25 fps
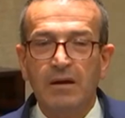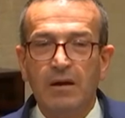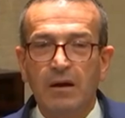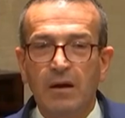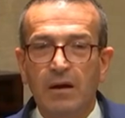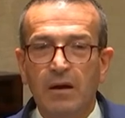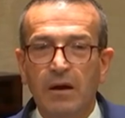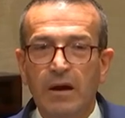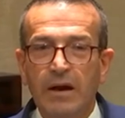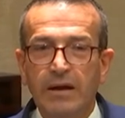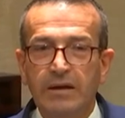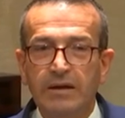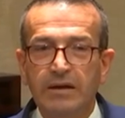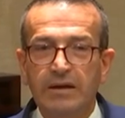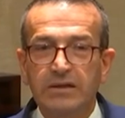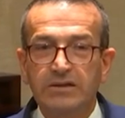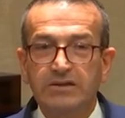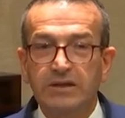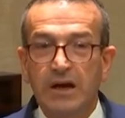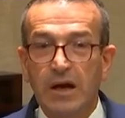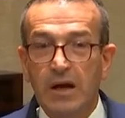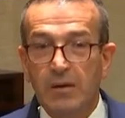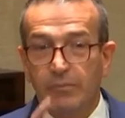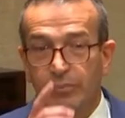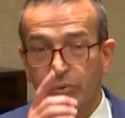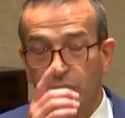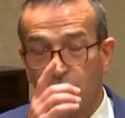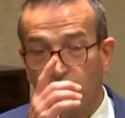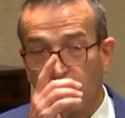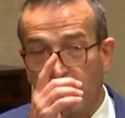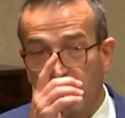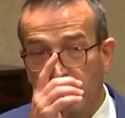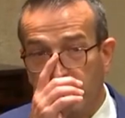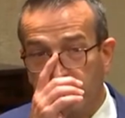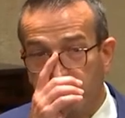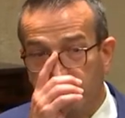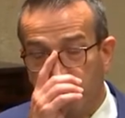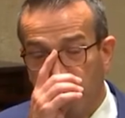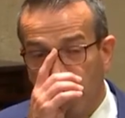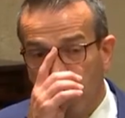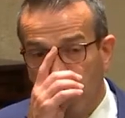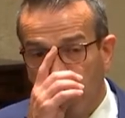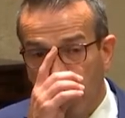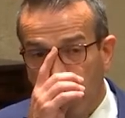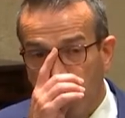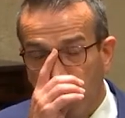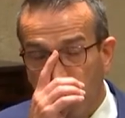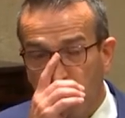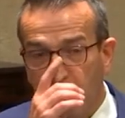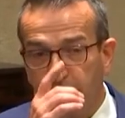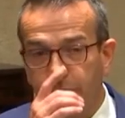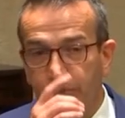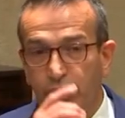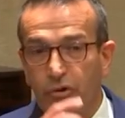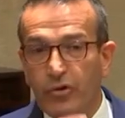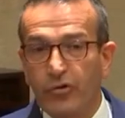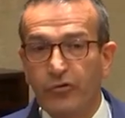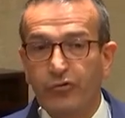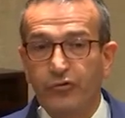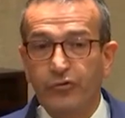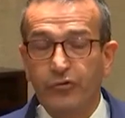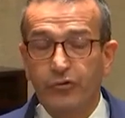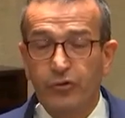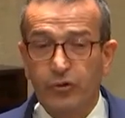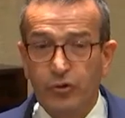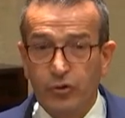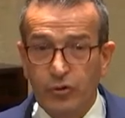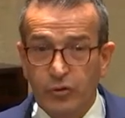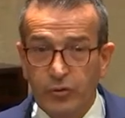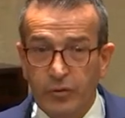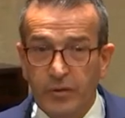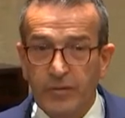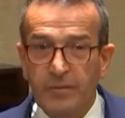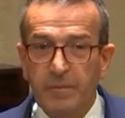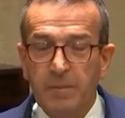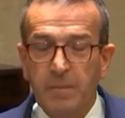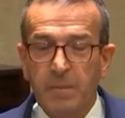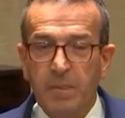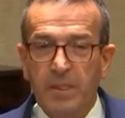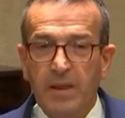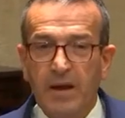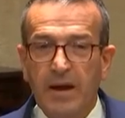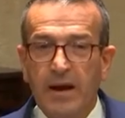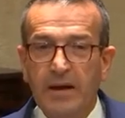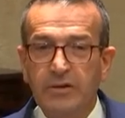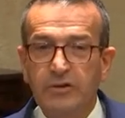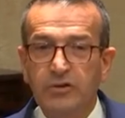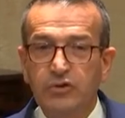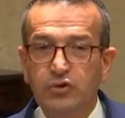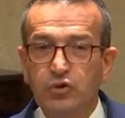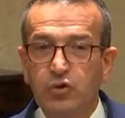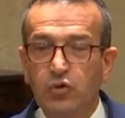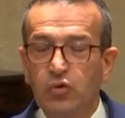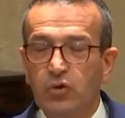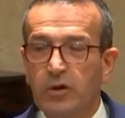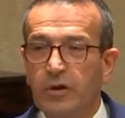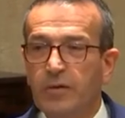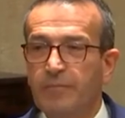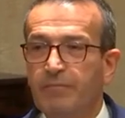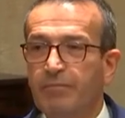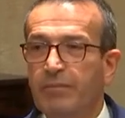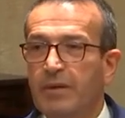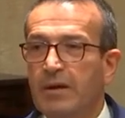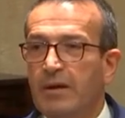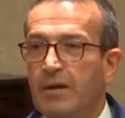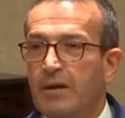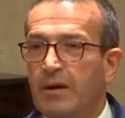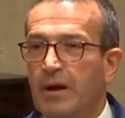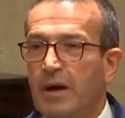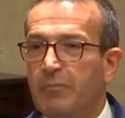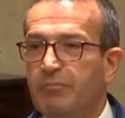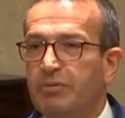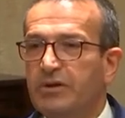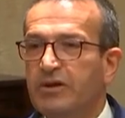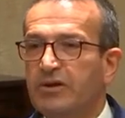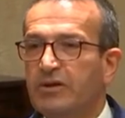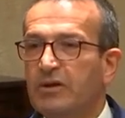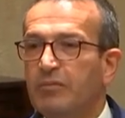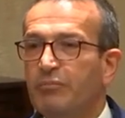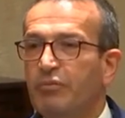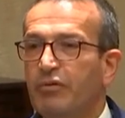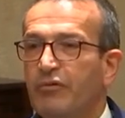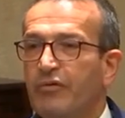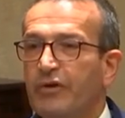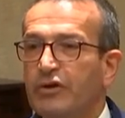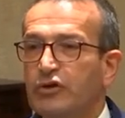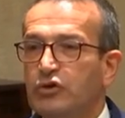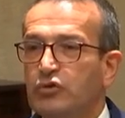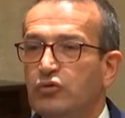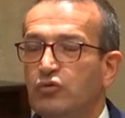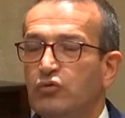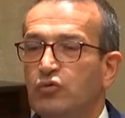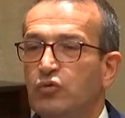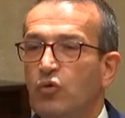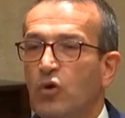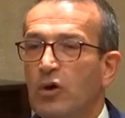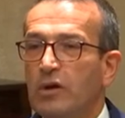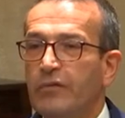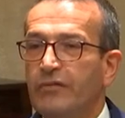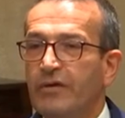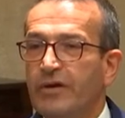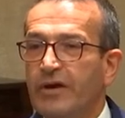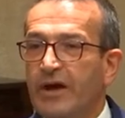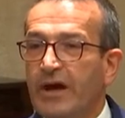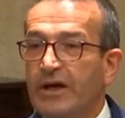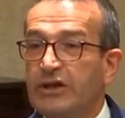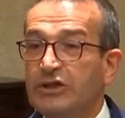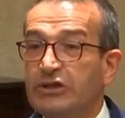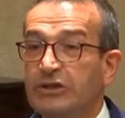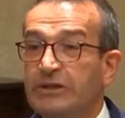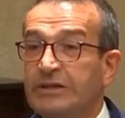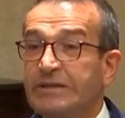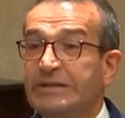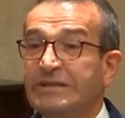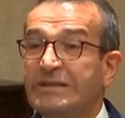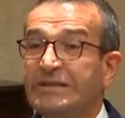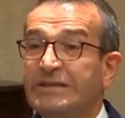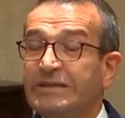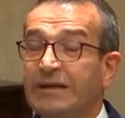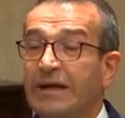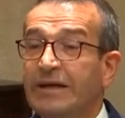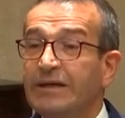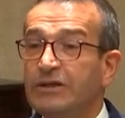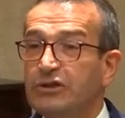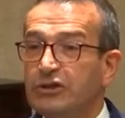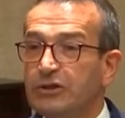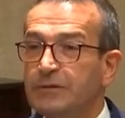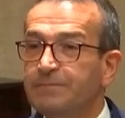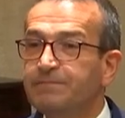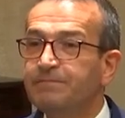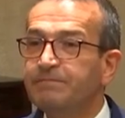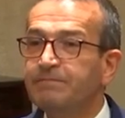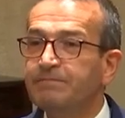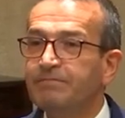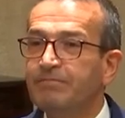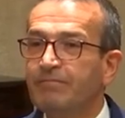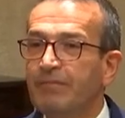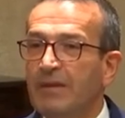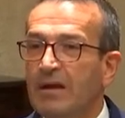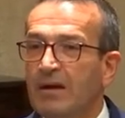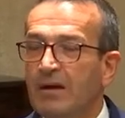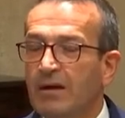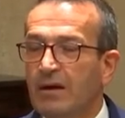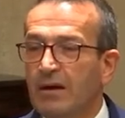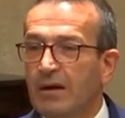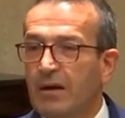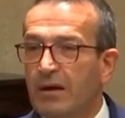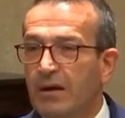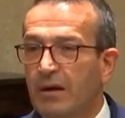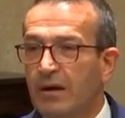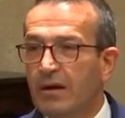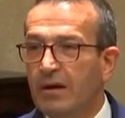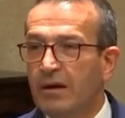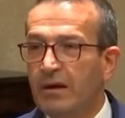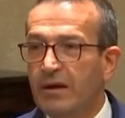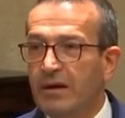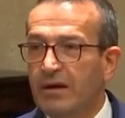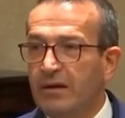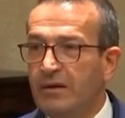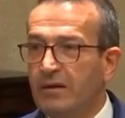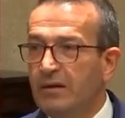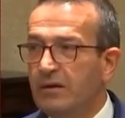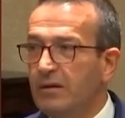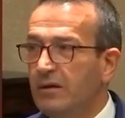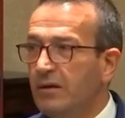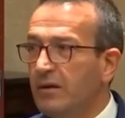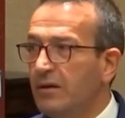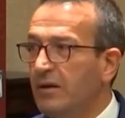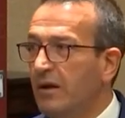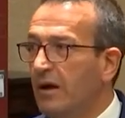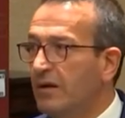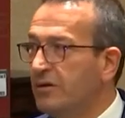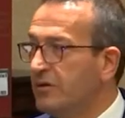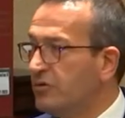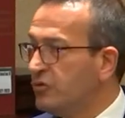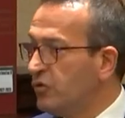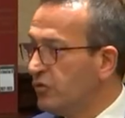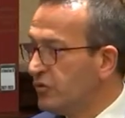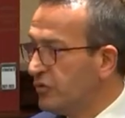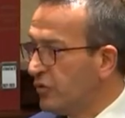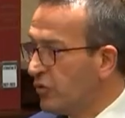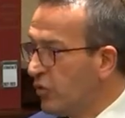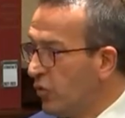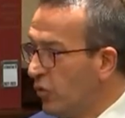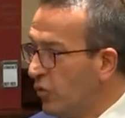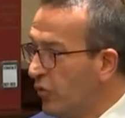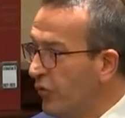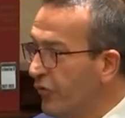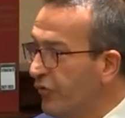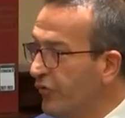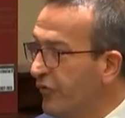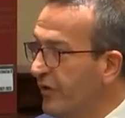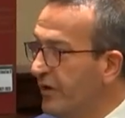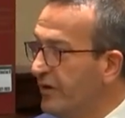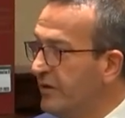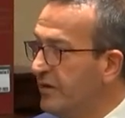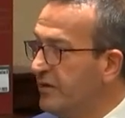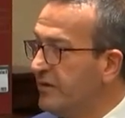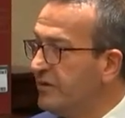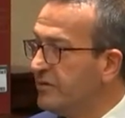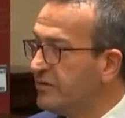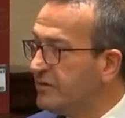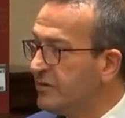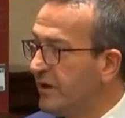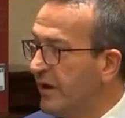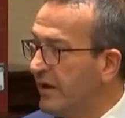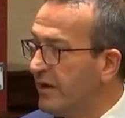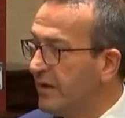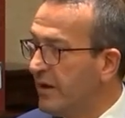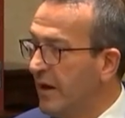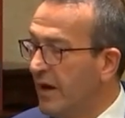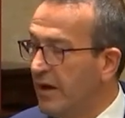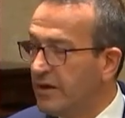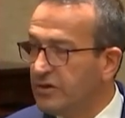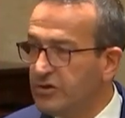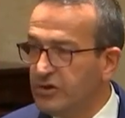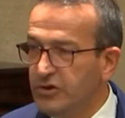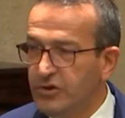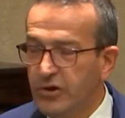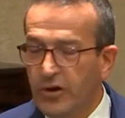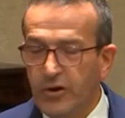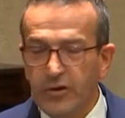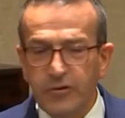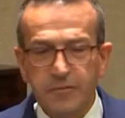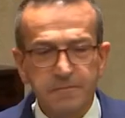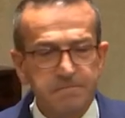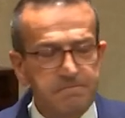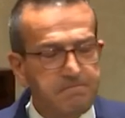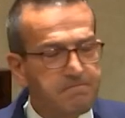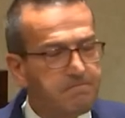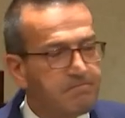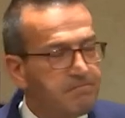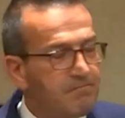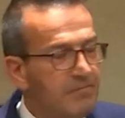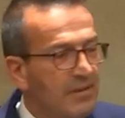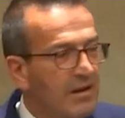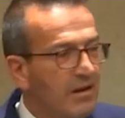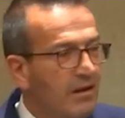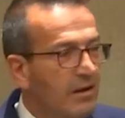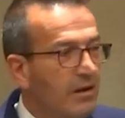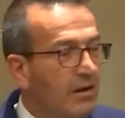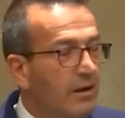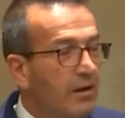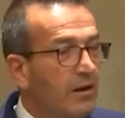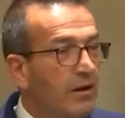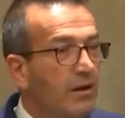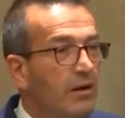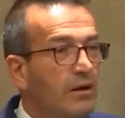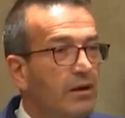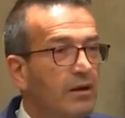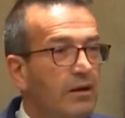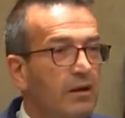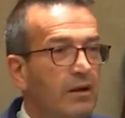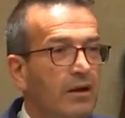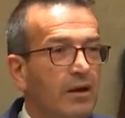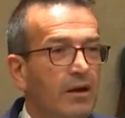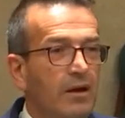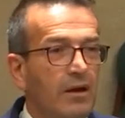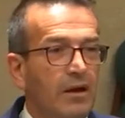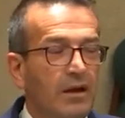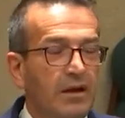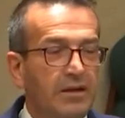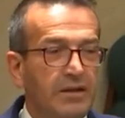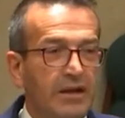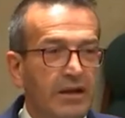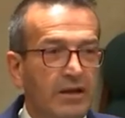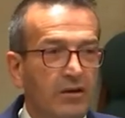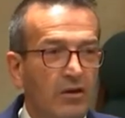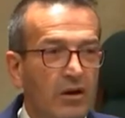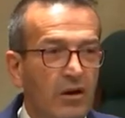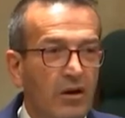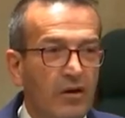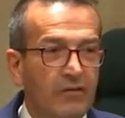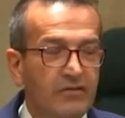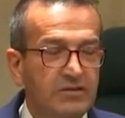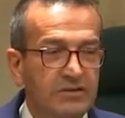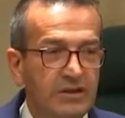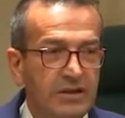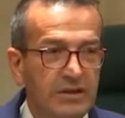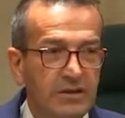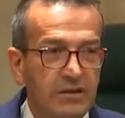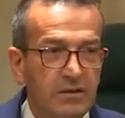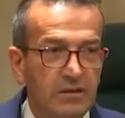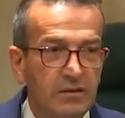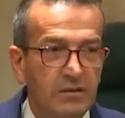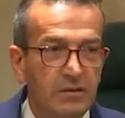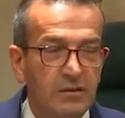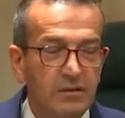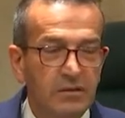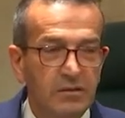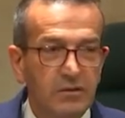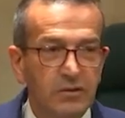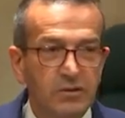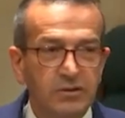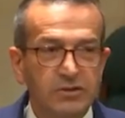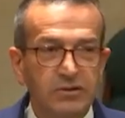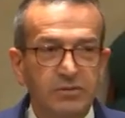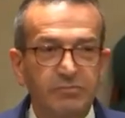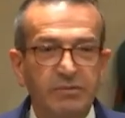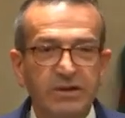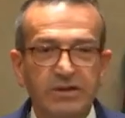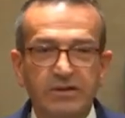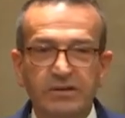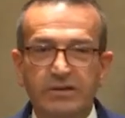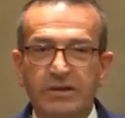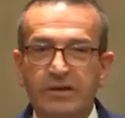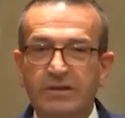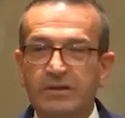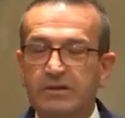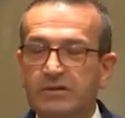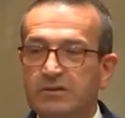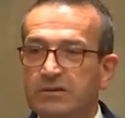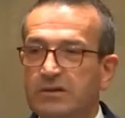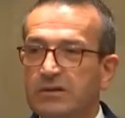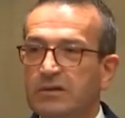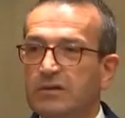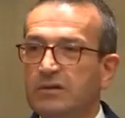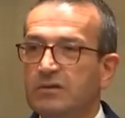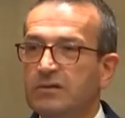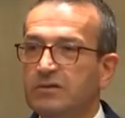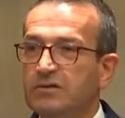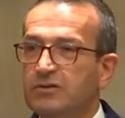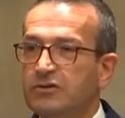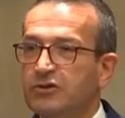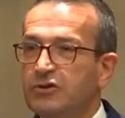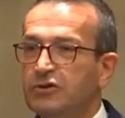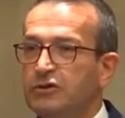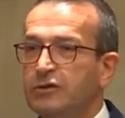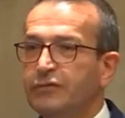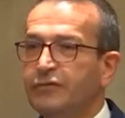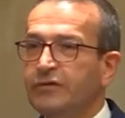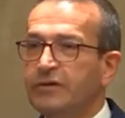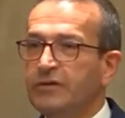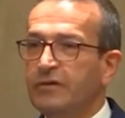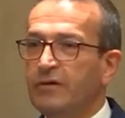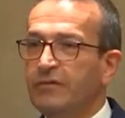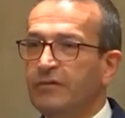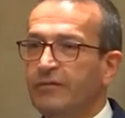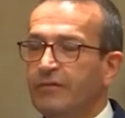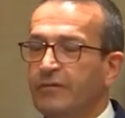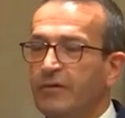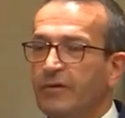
I had an example where I had a, a person who undertook a particular professional qualification interstate. Uh, he, he undertook the course in the interstate RTO. Uh, he then obviously submitted his uh, certificate of,